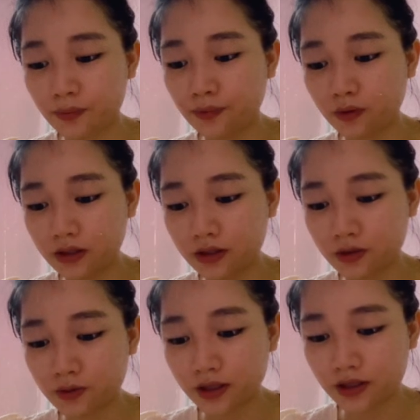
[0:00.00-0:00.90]
Pulling
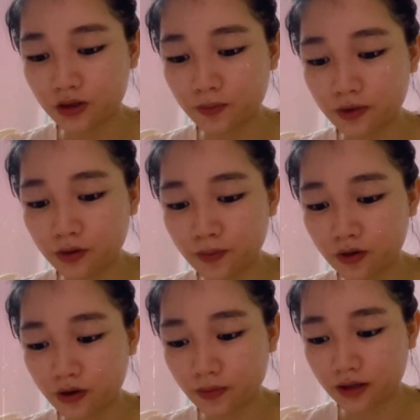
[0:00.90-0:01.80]
strings to build
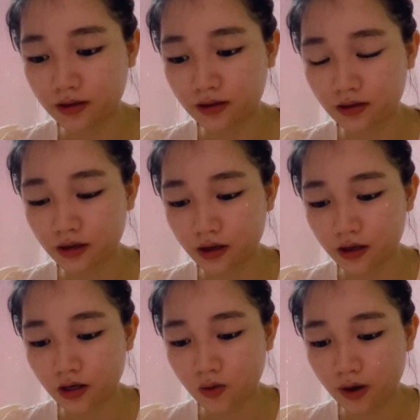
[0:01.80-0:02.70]
pyramids.
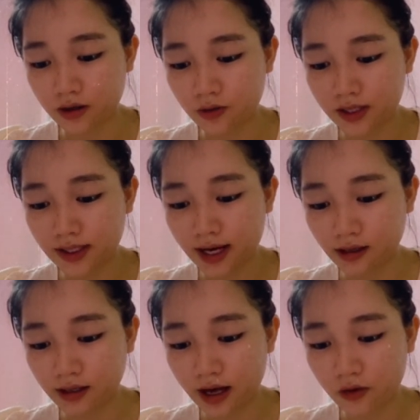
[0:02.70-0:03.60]
No one knows
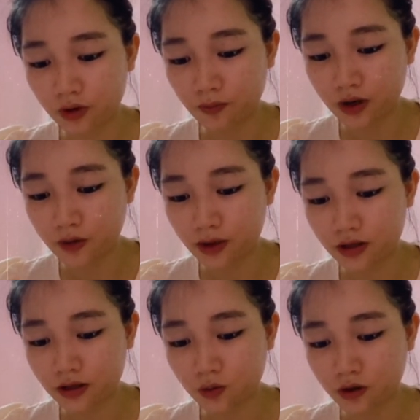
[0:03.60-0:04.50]
exactly how the
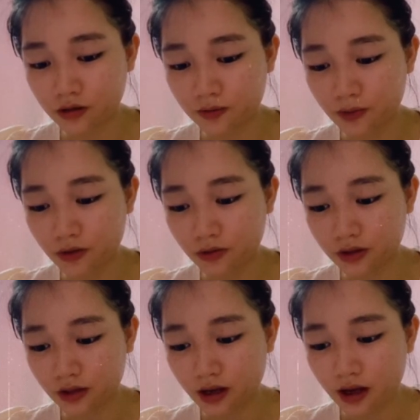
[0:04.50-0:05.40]
pyramids were
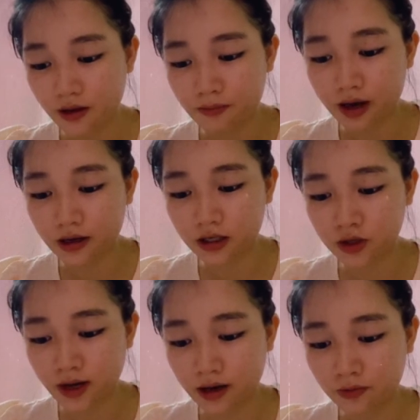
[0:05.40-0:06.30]
built. Margaret
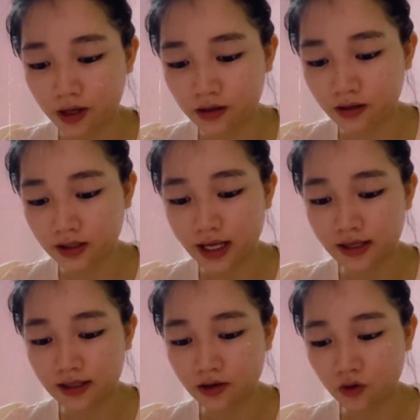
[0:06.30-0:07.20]
Chow reckons the
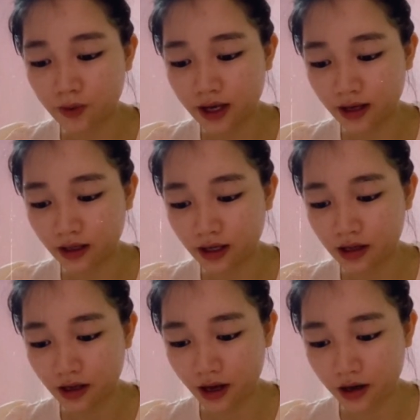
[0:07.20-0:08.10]
answer could be hanging in
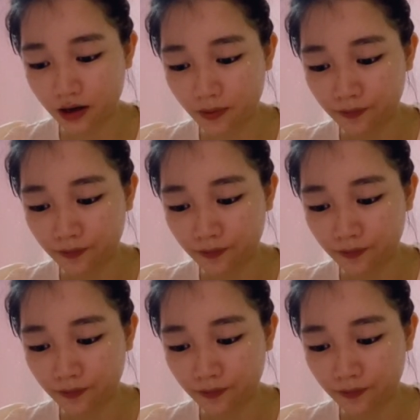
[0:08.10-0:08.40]
the air.